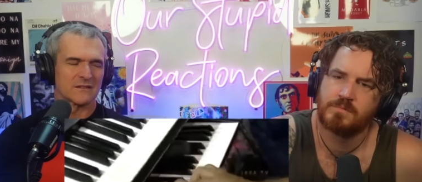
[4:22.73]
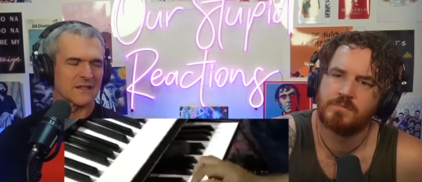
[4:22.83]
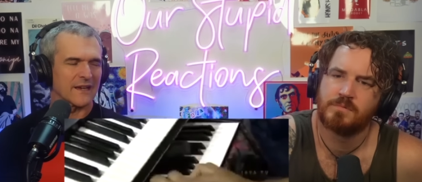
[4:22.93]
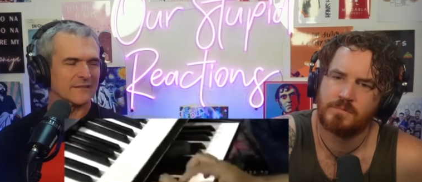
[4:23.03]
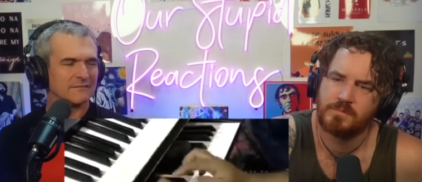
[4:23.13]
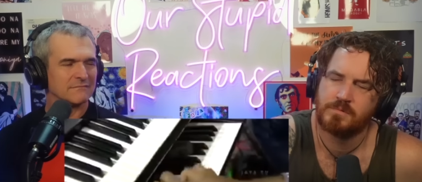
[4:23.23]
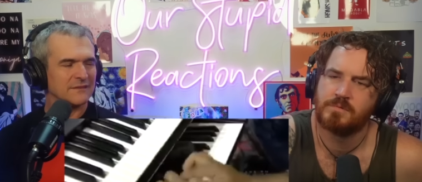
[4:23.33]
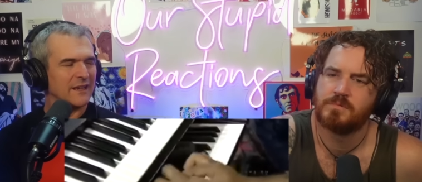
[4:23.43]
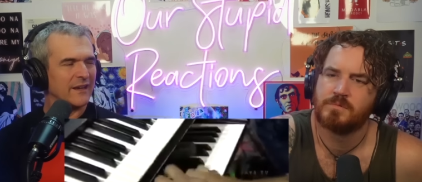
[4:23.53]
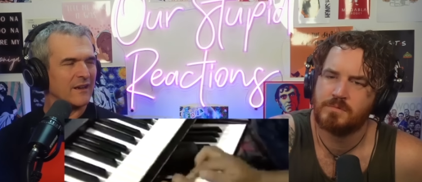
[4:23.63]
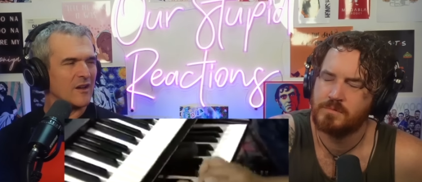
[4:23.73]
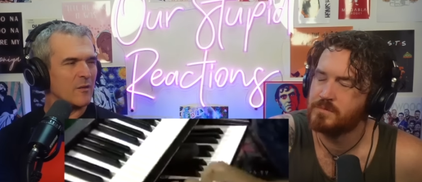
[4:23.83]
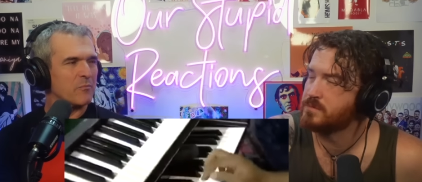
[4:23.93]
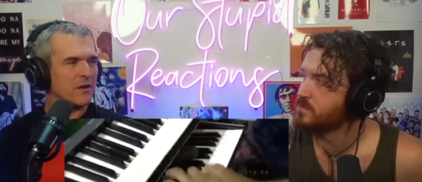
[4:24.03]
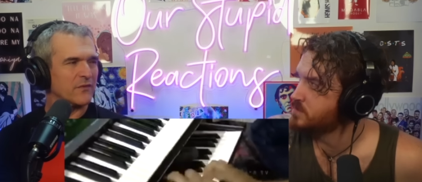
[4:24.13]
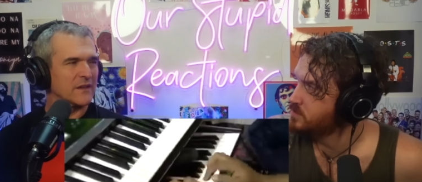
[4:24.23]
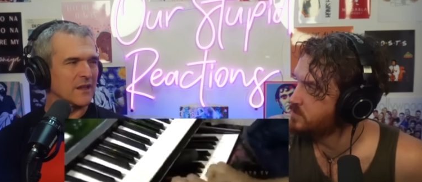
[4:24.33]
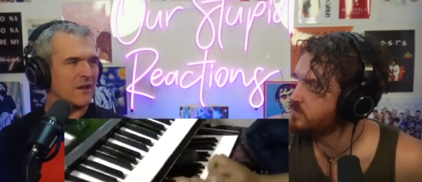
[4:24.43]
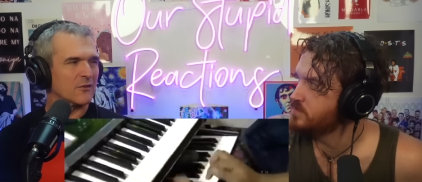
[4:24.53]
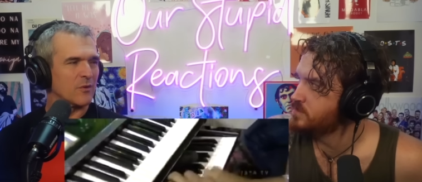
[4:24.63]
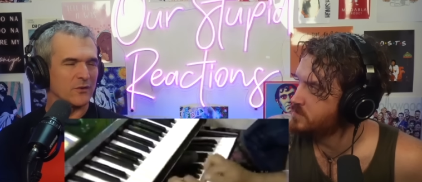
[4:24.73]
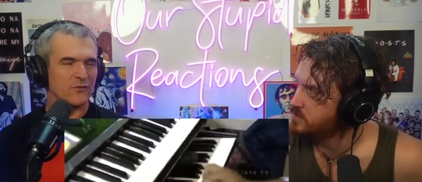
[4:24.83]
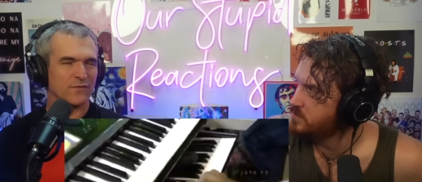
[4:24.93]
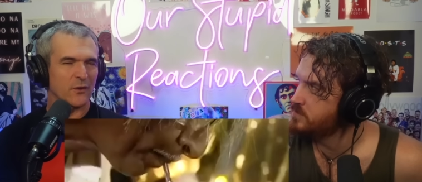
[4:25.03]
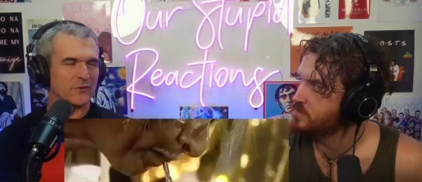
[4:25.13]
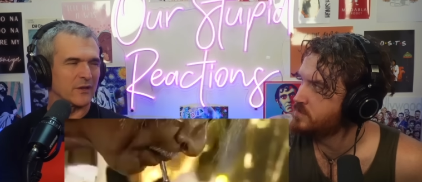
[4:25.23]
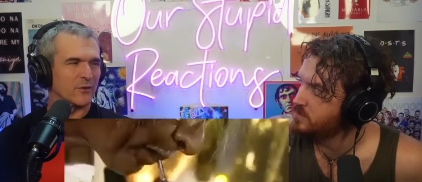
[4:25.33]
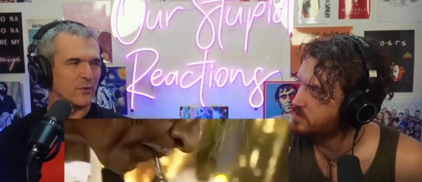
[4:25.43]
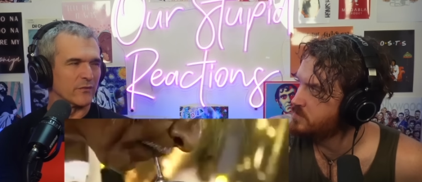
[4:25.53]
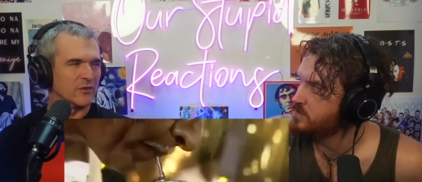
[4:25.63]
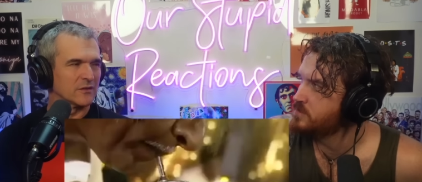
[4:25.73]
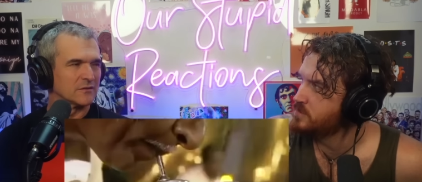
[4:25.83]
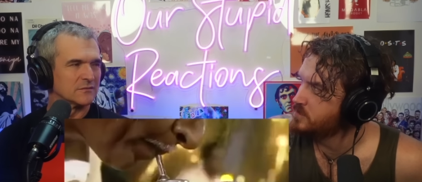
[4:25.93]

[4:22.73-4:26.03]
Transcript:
Speaker 1: It's like laying on a puffy cloud while you float down a river.